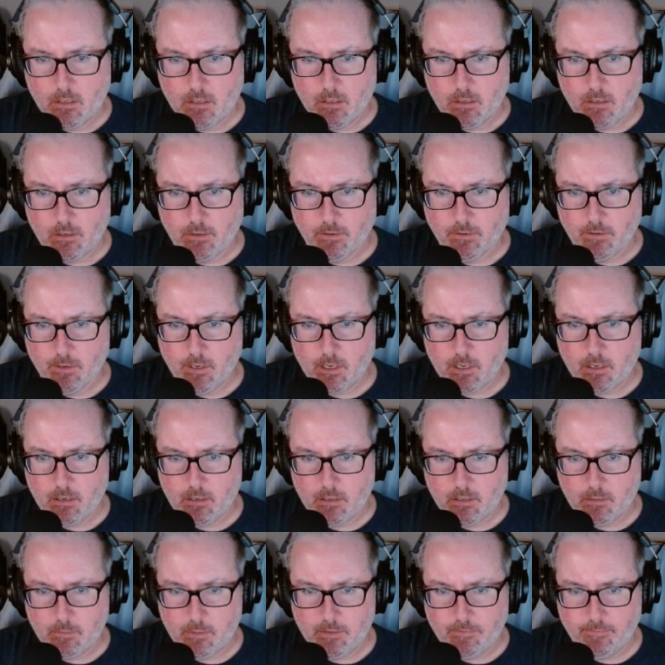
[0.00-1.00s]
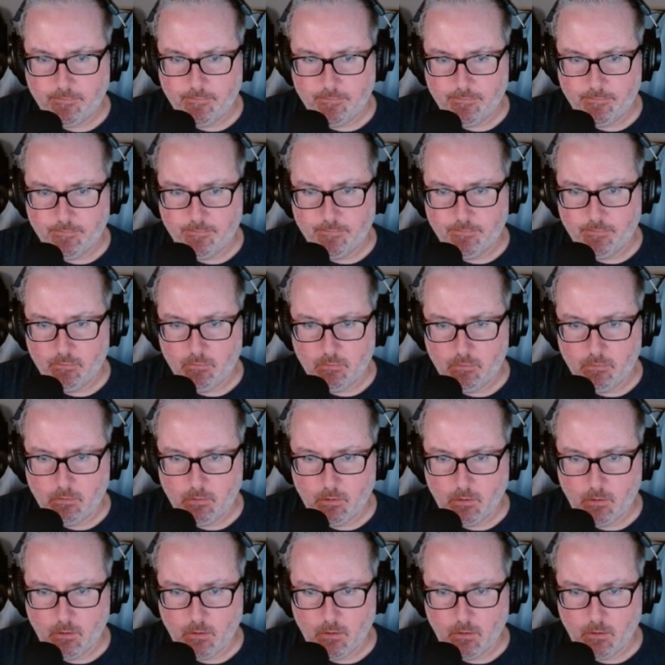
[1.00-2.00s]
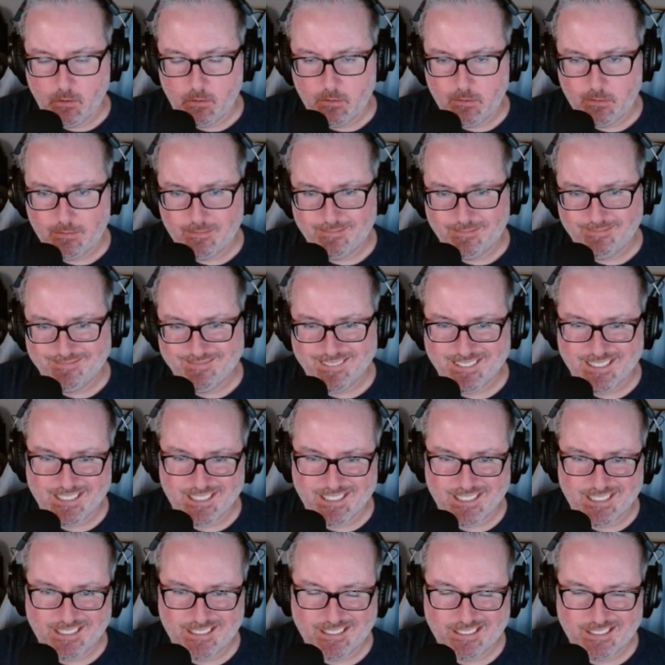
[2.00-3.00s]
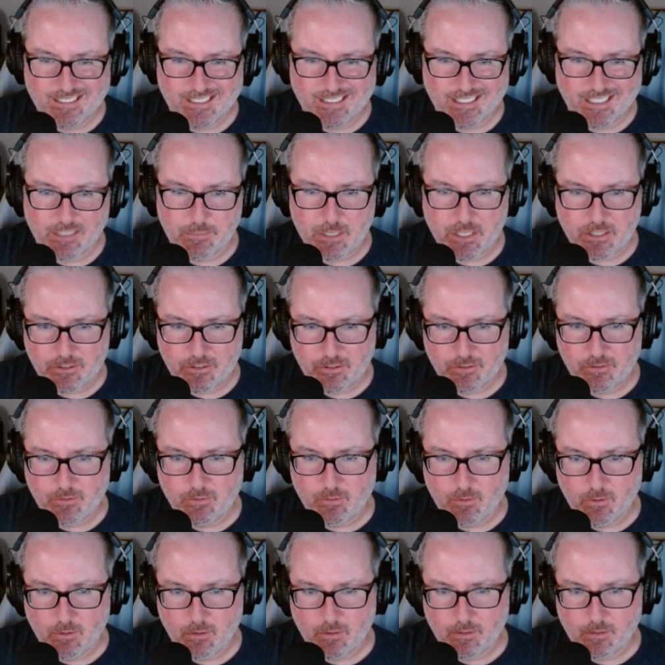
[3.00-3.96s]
You're not going to be four. Eh, it could be two or